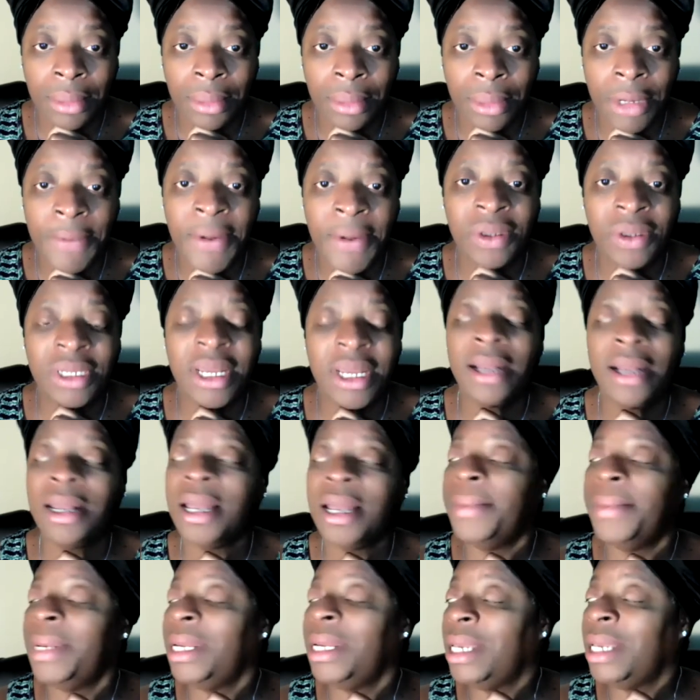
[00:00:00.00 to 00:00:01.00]
The Most High
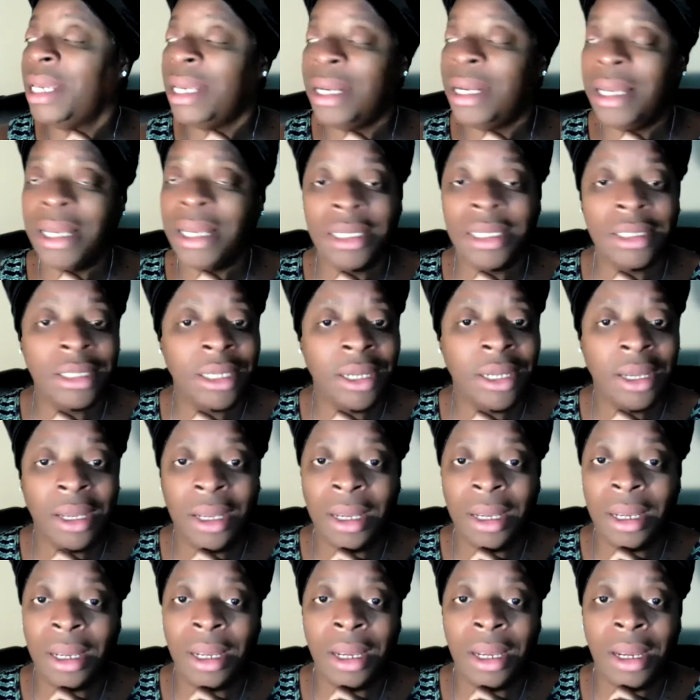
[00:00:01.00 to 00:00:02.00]
coming to get us.
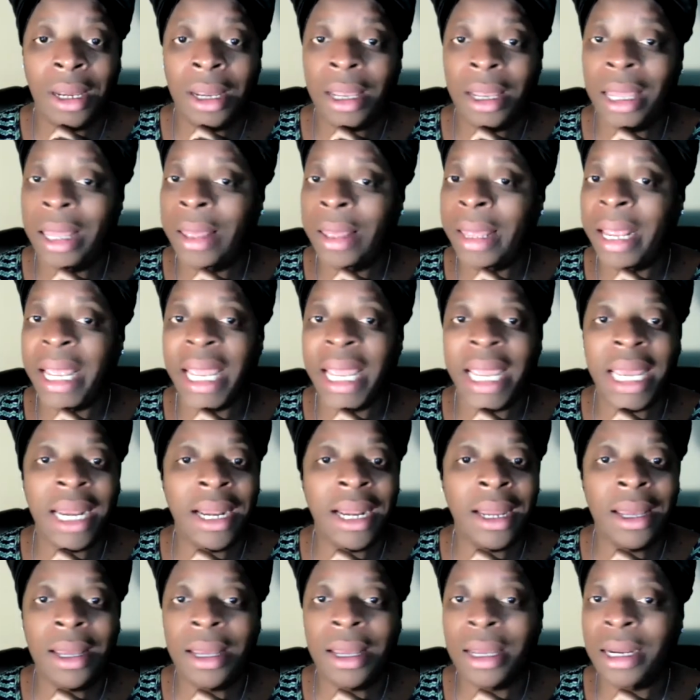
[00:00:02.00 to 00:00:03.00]
And, and
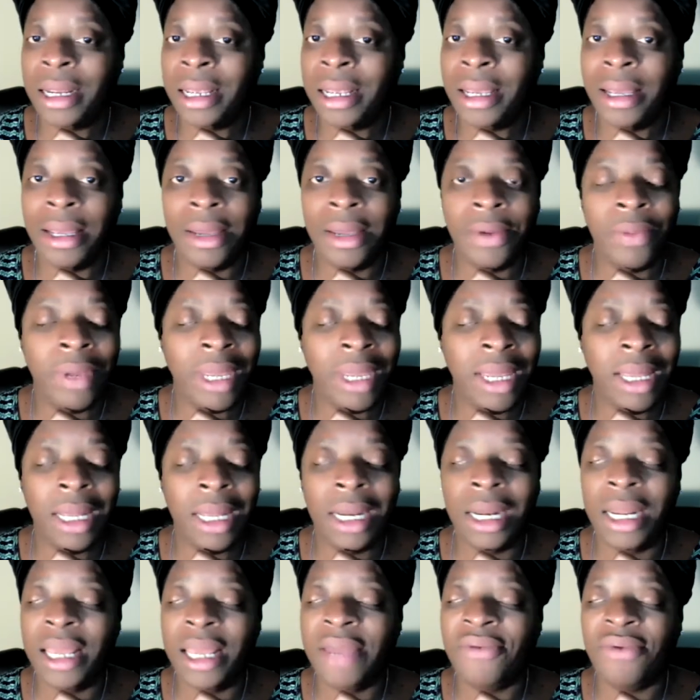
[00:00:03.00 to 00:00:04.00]
honey, we
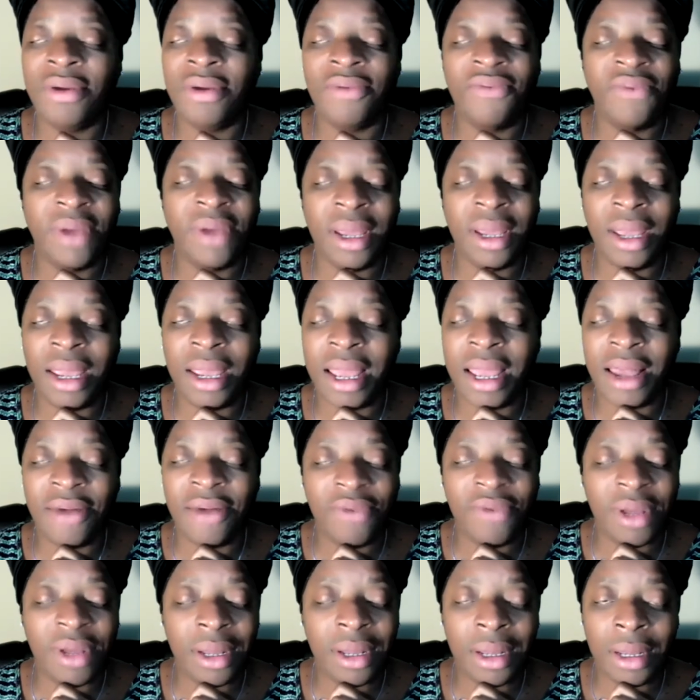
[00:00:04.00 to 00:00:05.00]
living
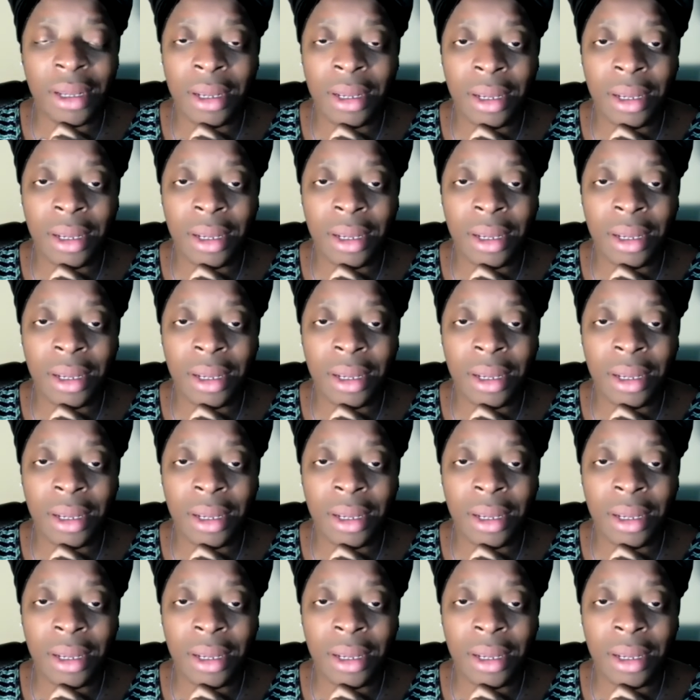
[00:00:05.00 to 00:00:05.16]
forever